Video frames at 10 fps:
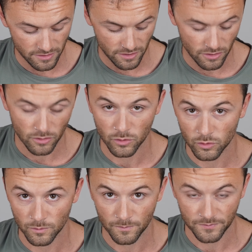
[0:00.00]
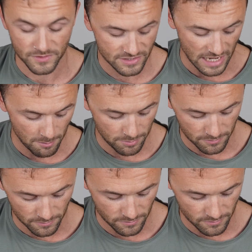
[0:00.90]
a whole step,
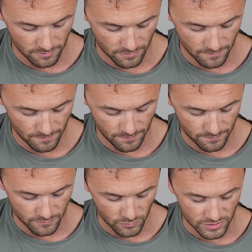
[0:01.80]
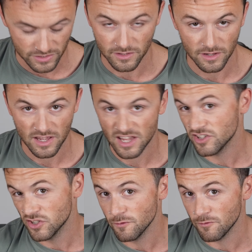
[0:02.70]
which is
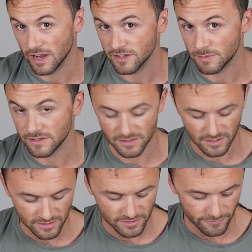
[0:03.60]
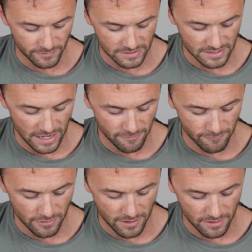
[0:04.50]
2 frets basically. So from this 8th
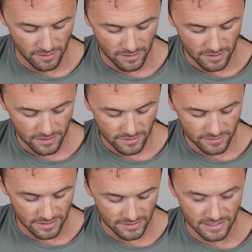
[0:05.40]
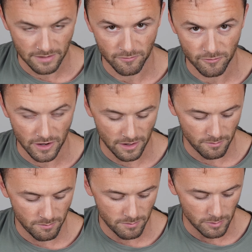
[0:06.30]
fret to this 10th fret,
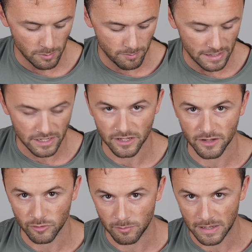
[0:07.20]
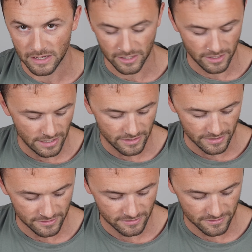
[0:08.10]
but we're bending it like
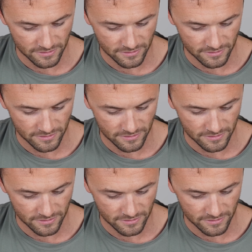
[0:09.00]
this.